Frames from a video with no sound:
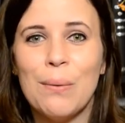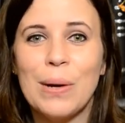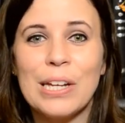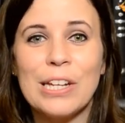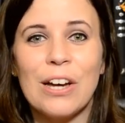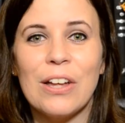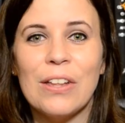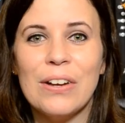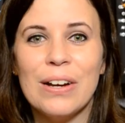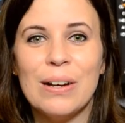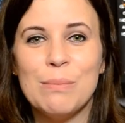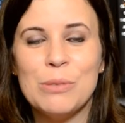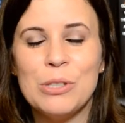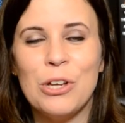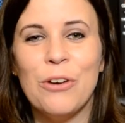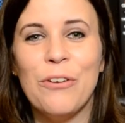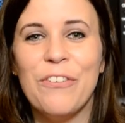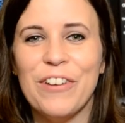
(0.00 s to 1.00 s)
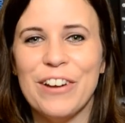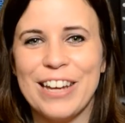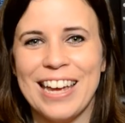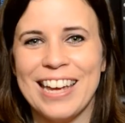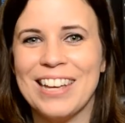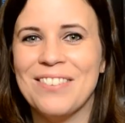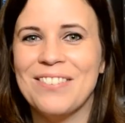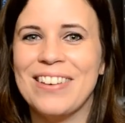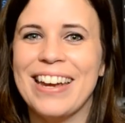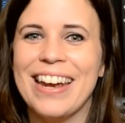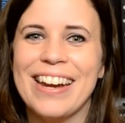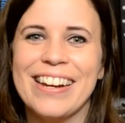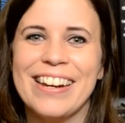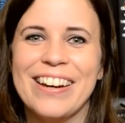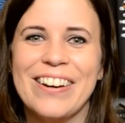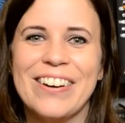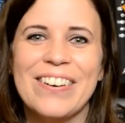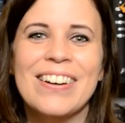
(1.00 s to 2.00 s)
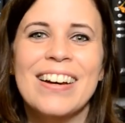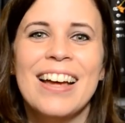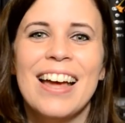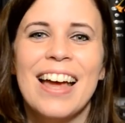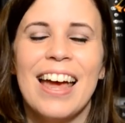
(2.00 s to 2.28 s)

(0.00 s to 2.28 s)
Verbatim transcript: what y'all are up to for Camp NaNo.